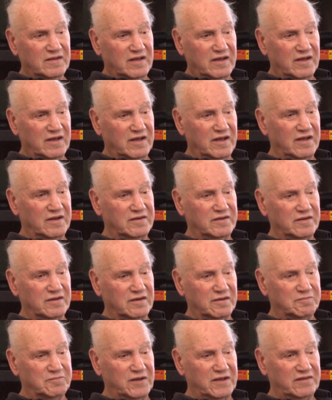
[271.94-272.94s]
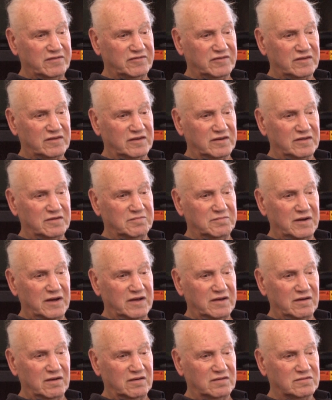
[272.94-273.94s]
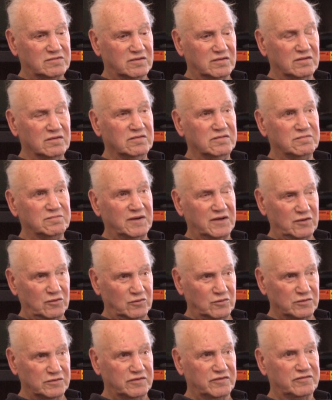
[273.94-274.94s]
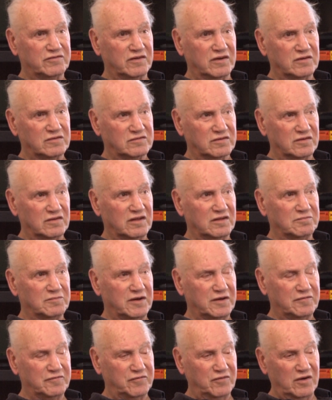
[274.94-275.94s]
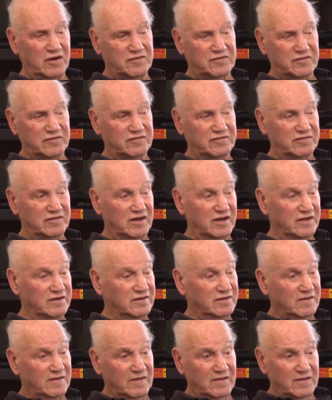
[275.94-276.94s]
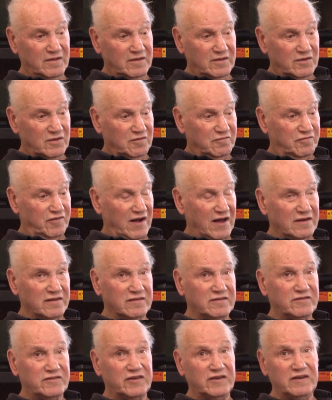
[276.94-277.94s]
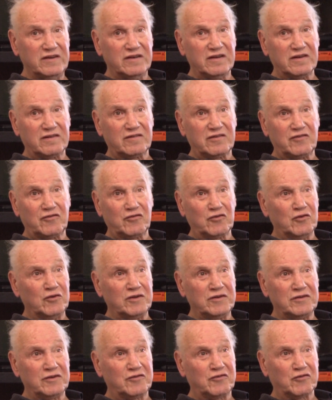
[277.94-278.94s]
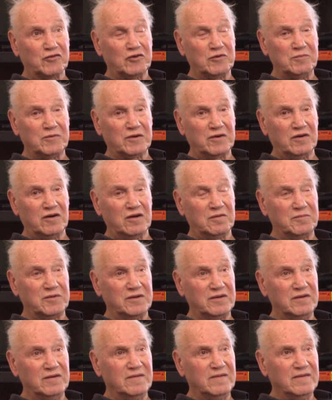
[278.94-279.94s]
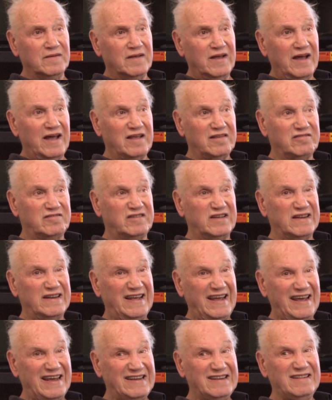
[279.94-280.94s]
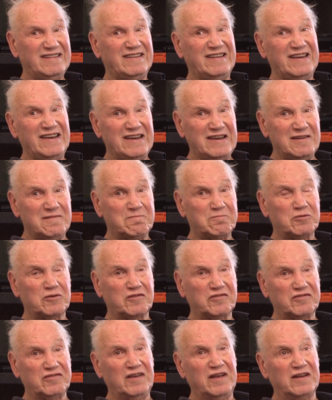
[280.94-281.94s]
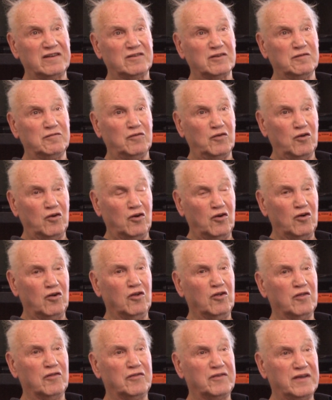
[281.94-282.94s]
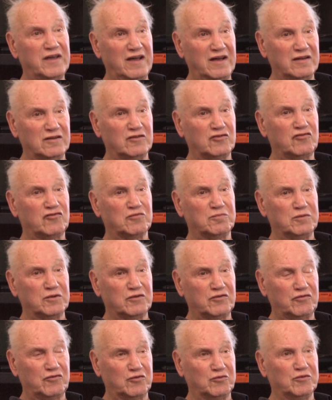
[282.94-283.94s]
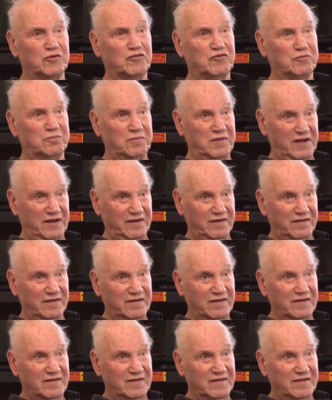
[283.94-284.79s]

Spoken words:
And basically my uncle, my oldest uncle on my father's side, volunteered to join the German army, as did 18% of all the eligible Jewish men,